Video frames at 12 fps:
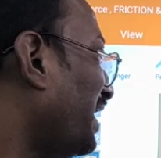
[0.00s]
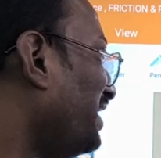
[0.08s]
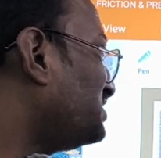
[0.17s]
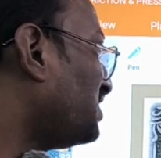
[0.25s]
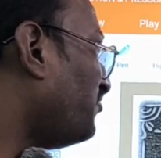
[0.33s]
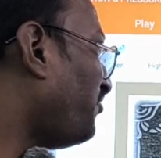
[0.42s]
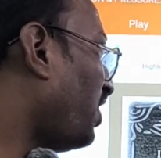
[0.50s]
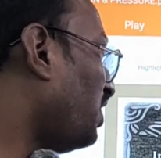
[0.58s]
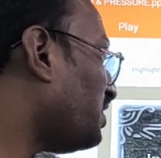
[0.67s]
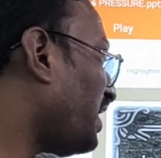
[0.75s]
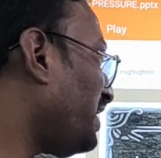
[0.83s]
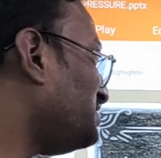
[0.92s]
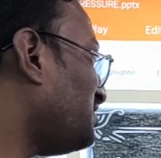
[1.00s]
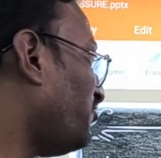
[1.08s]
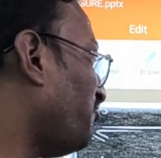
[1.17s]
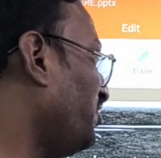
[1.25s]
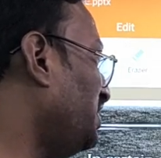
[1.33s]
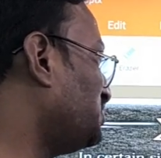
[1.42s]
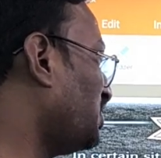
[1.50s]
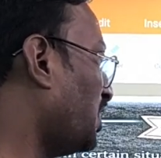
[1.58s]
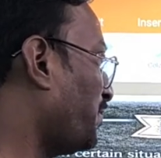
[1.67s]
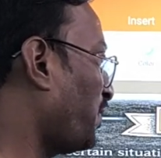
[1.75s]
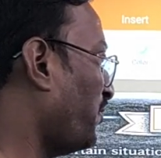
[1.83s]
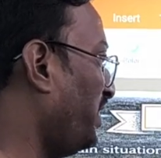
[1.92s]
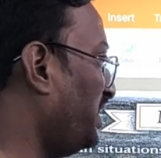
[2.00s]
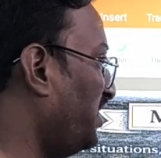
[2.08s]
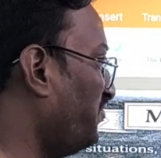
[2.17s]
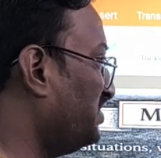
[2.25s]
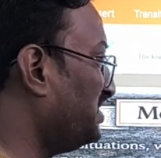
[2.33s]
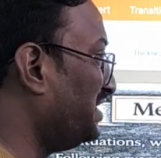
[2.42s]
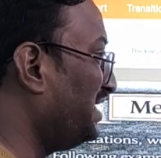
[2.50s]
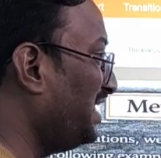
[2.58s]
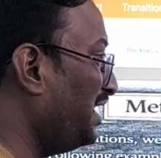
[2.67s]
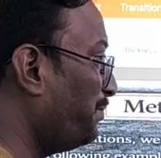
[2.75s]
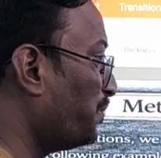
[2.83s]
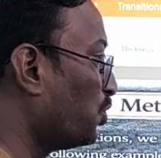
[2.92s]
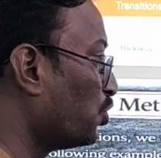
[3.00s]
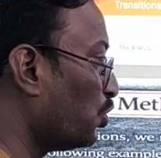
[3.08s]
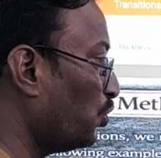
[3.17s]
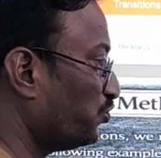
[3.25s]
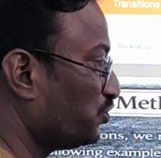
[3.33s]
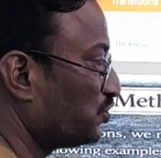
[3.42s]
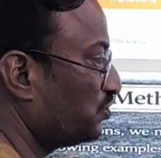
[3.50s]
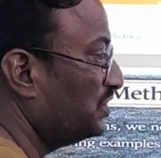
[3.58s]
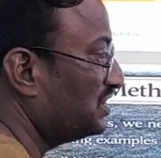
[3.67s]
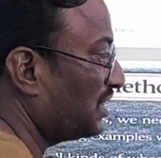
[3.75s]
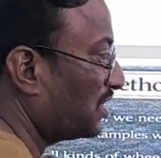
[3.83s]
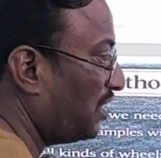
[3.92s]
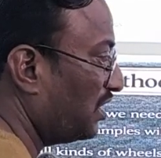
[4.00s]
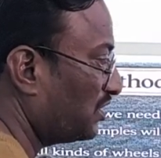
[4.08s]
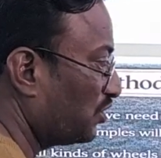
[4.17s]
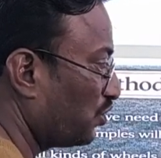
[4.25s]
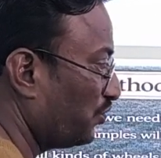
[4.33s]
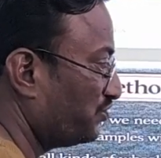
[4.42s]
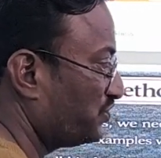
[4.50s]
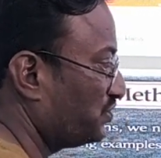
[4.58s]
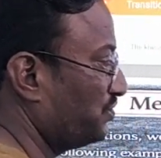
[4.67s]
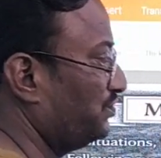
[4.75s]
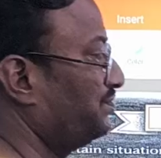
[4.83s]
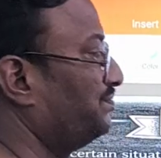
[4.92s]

tires of all kinds of wheels are provided with deep grooves. These are called grooves.